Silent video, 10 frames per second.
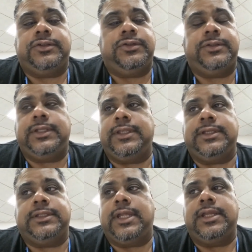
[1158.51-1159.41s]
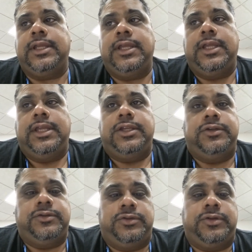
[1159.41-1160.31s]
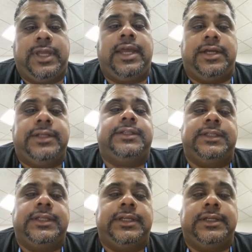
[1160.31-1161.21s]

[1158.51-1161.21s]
you see things that you can't unsee,